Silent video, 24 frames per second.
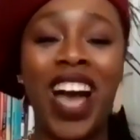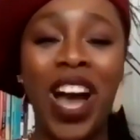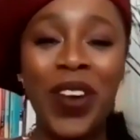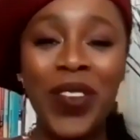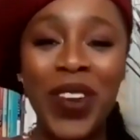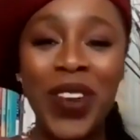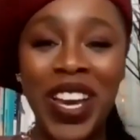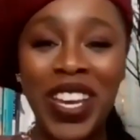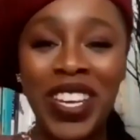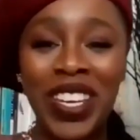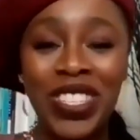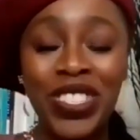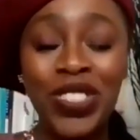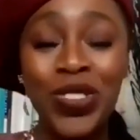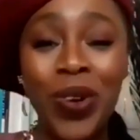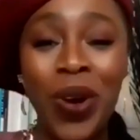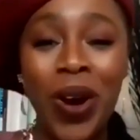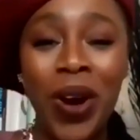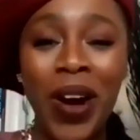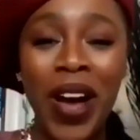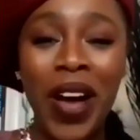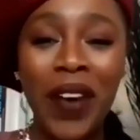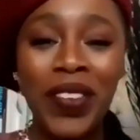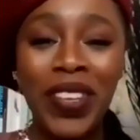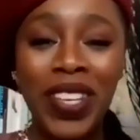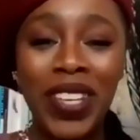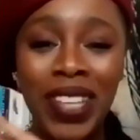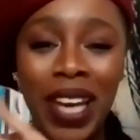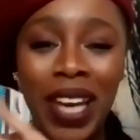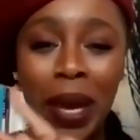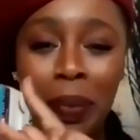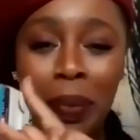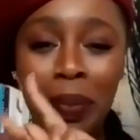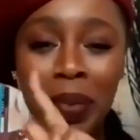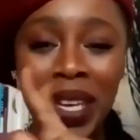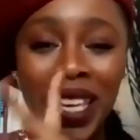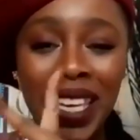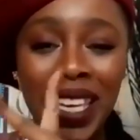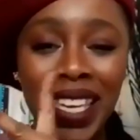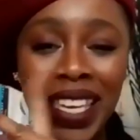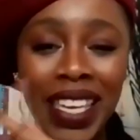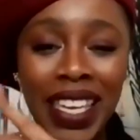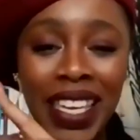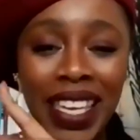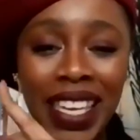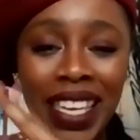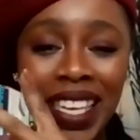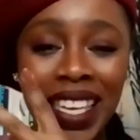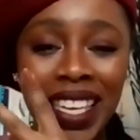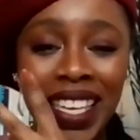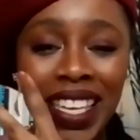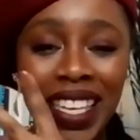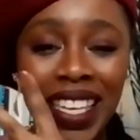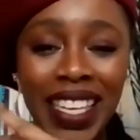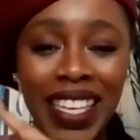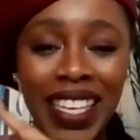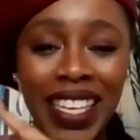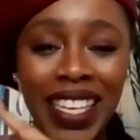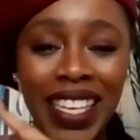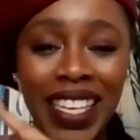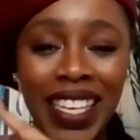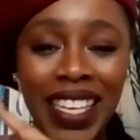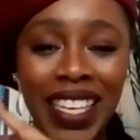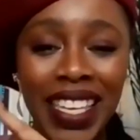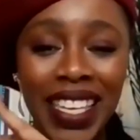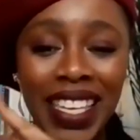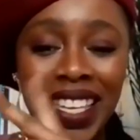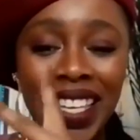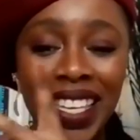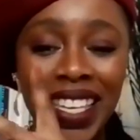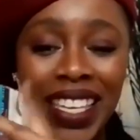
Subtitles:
All right. You all have a good night. Peace.